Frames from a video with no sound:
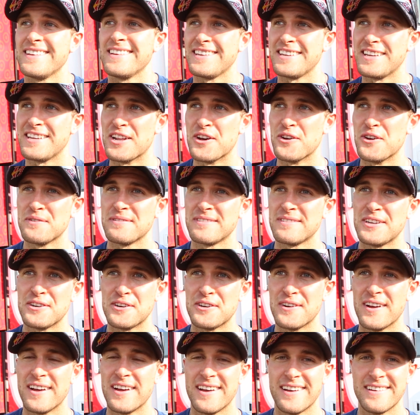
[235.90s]
You know,
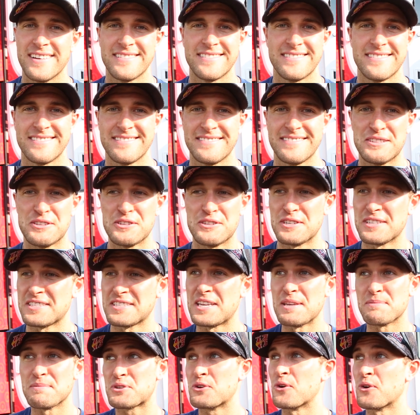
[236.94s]
it just
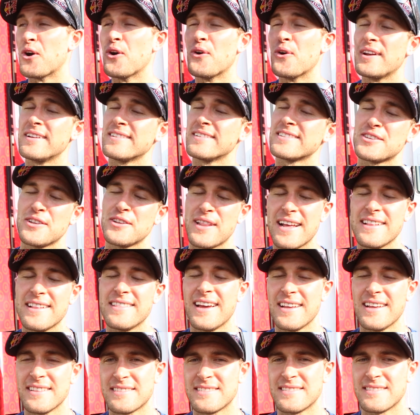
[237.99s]
keeps growing. So
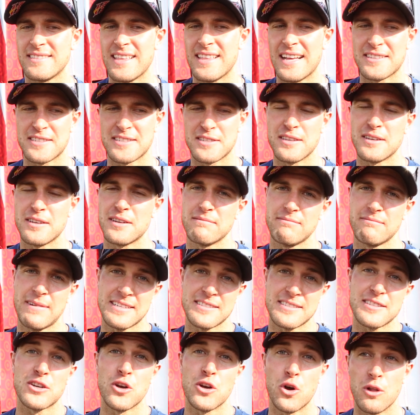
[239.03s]
that's
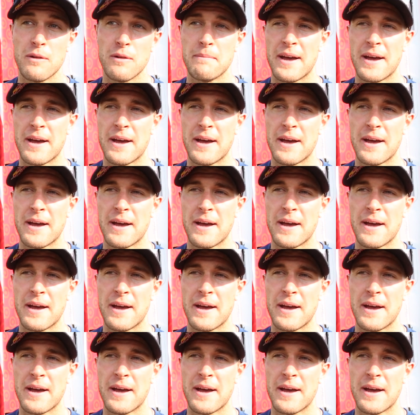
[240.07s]
the goal